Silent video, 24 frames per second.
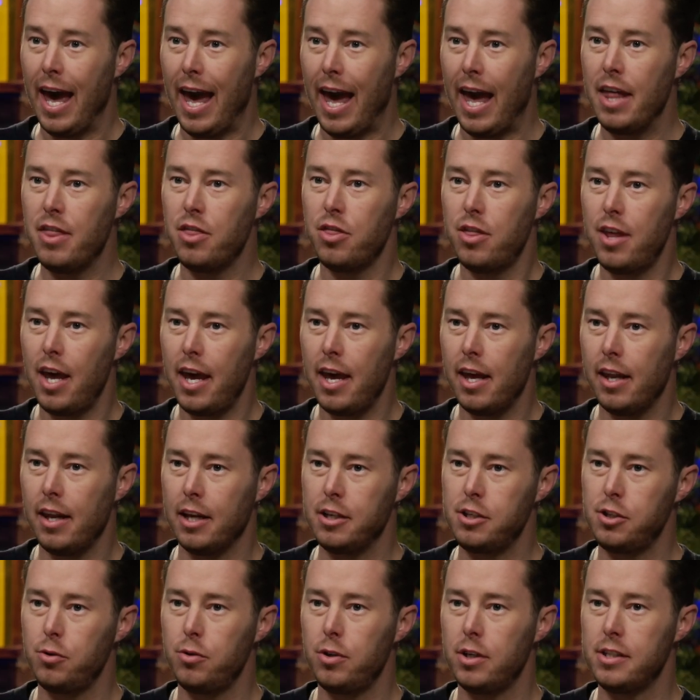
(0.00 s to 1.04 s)
And then
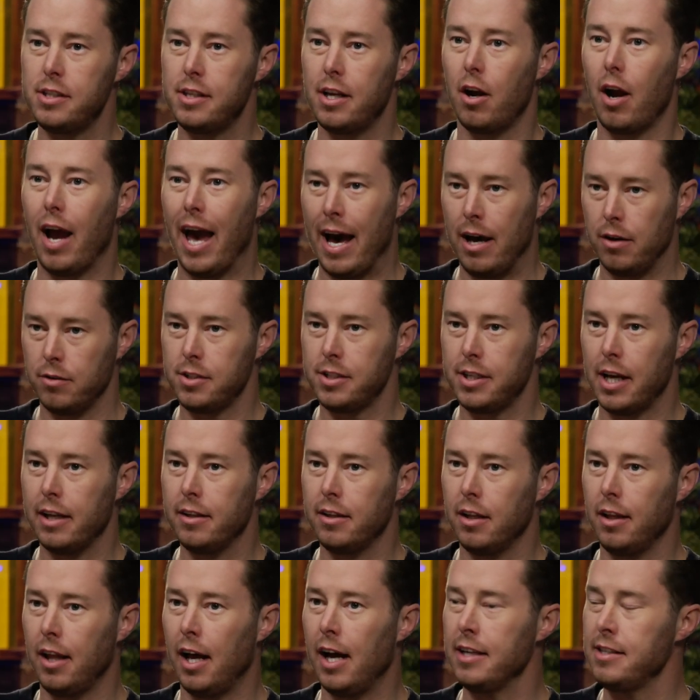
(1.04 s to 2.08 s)
as soon as they're outside
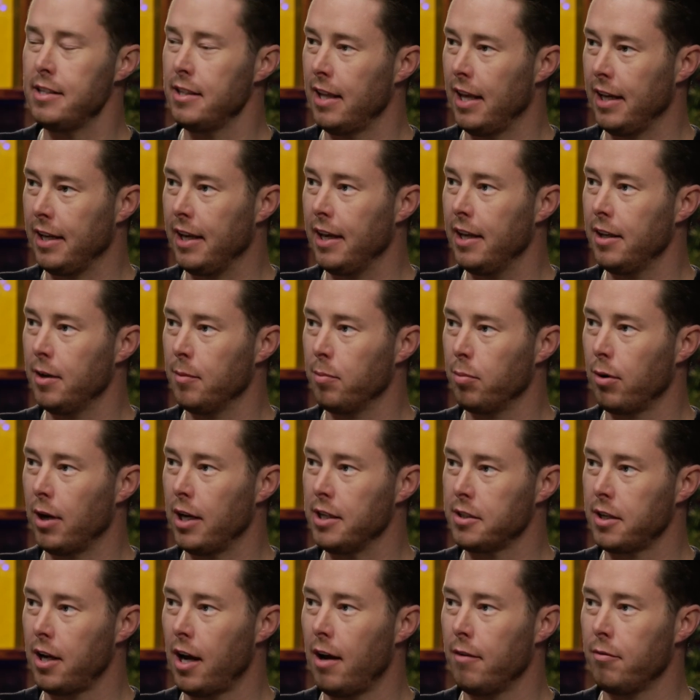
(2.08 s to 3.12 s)
the lines and they get in a
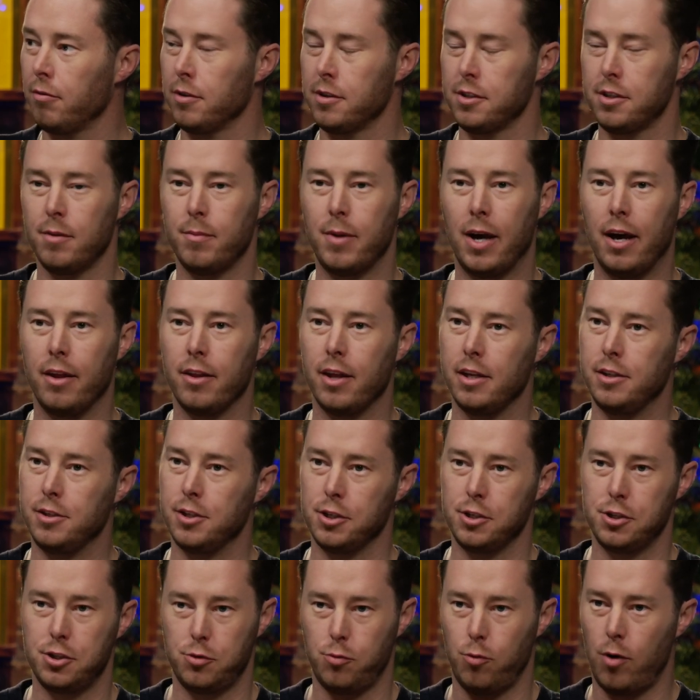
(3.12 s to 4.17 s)
press conference, somehow they
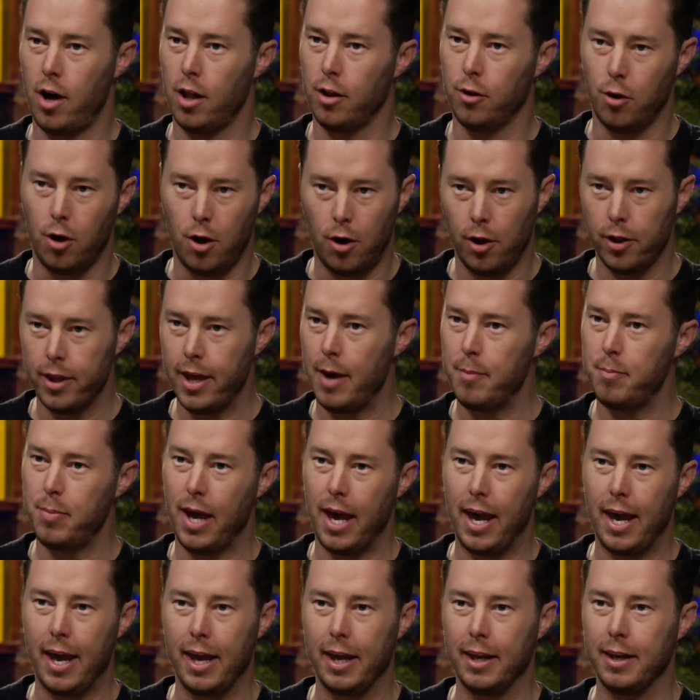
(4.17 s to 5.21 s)
just swallow all that
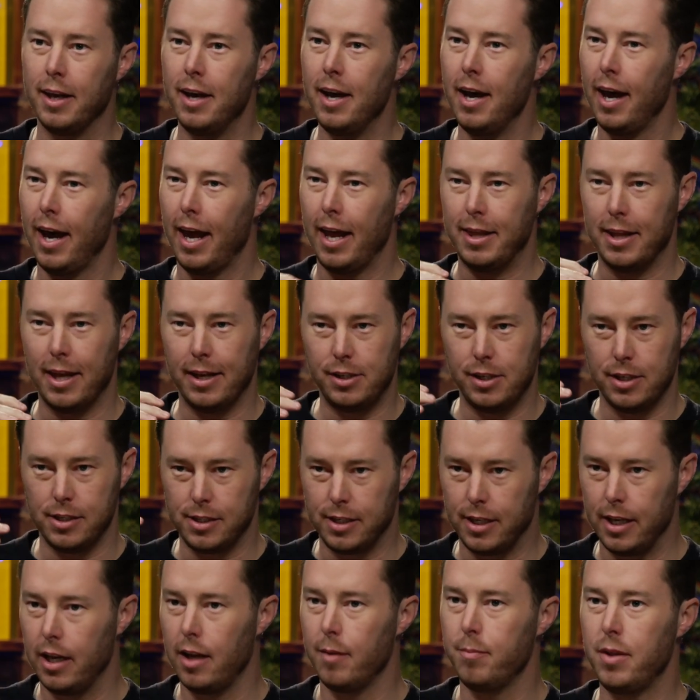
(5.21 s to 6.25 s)
pain and they just
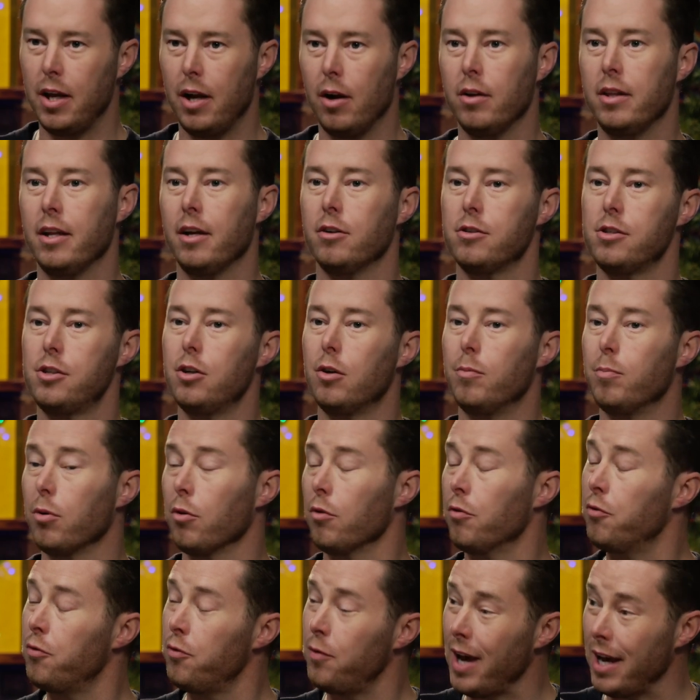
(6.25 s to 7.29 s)
get up there and they're still
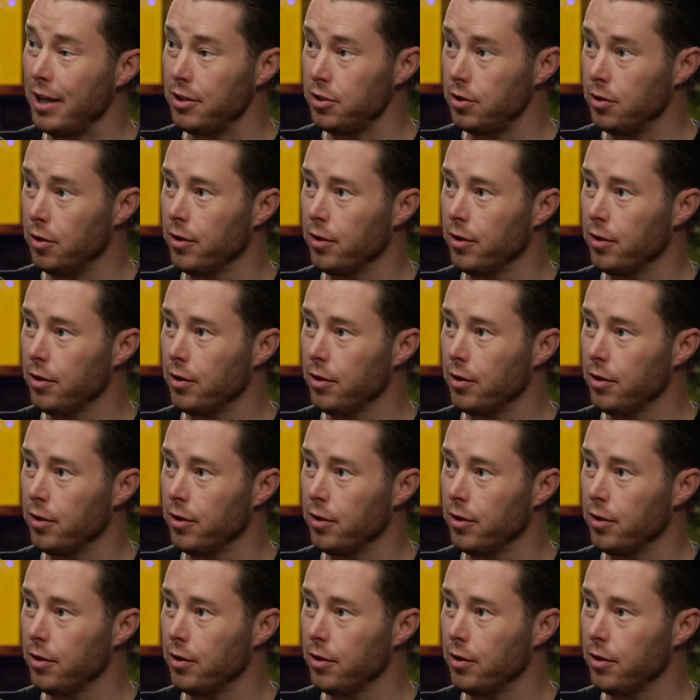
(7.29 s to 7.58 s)
professional.